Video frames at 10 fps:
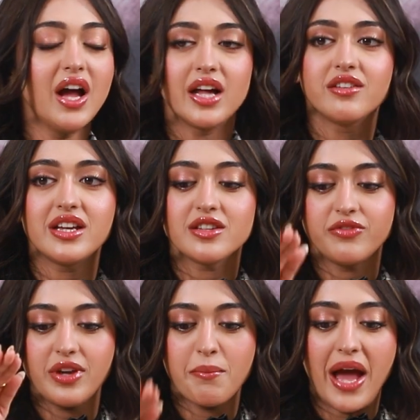
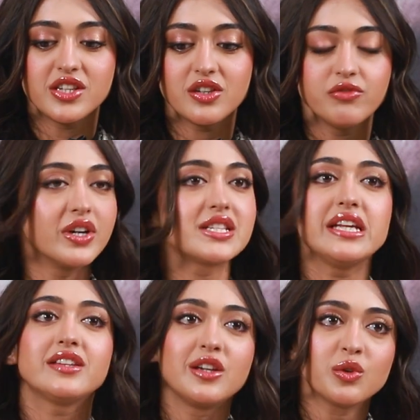Otherwise, imagine,
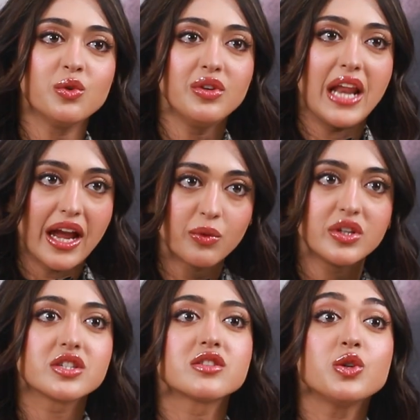firstly, Telugu
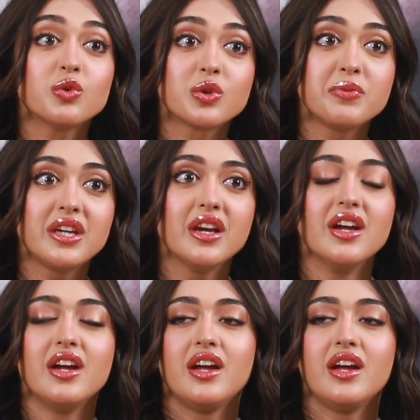language is new to me.